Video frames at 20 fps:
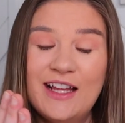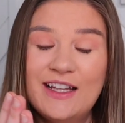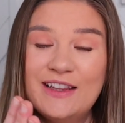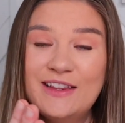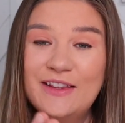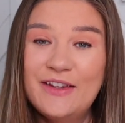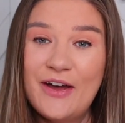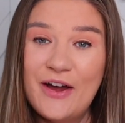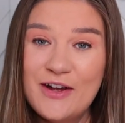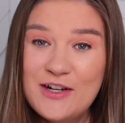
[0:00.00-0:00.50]

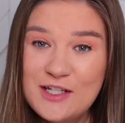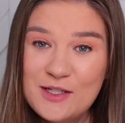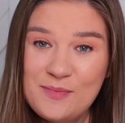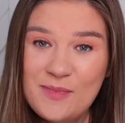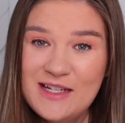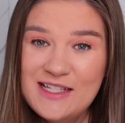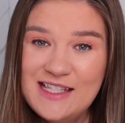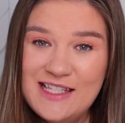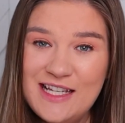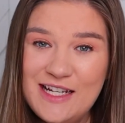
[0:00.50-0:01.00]
launch
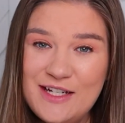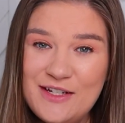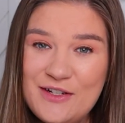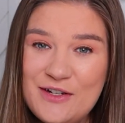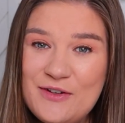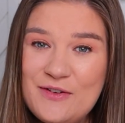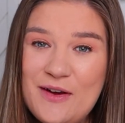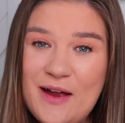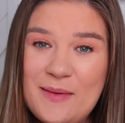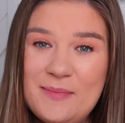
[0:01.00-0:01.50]
my
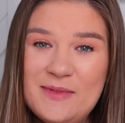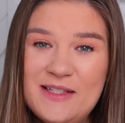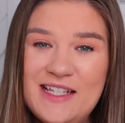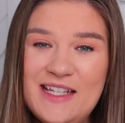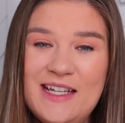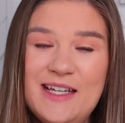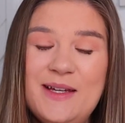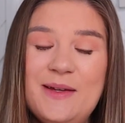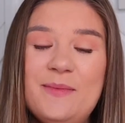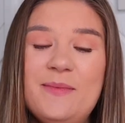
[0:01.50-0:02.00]
senior rep
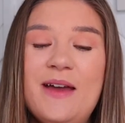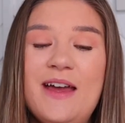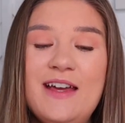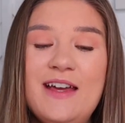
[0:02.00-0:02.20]
team,